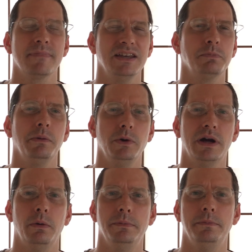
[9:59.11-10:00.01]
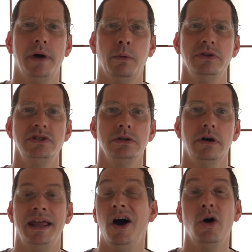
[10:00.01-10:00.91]
that's probably what I would do,
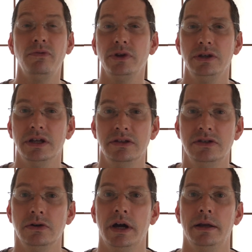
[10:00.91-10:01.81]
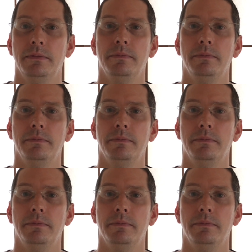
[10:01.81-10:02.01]
and hopefully you can do it.